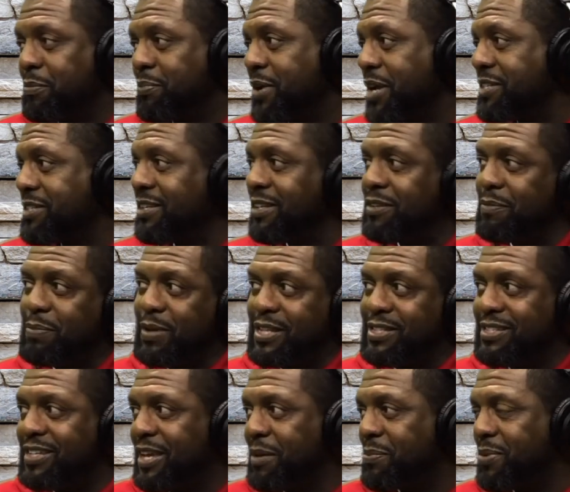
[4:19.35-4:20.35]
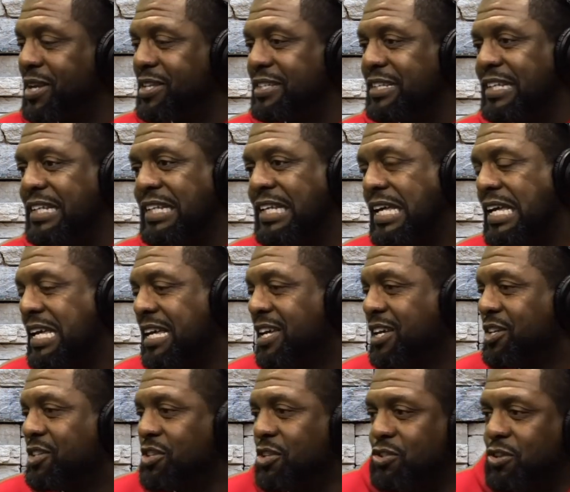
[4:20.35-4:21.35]
president and PTA
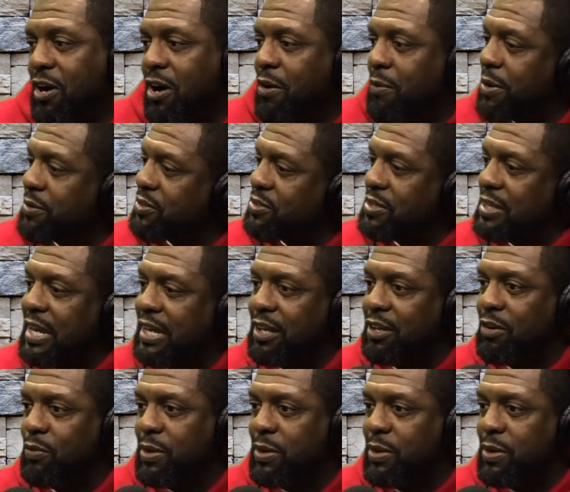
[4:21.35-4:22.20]
president, she's always was like,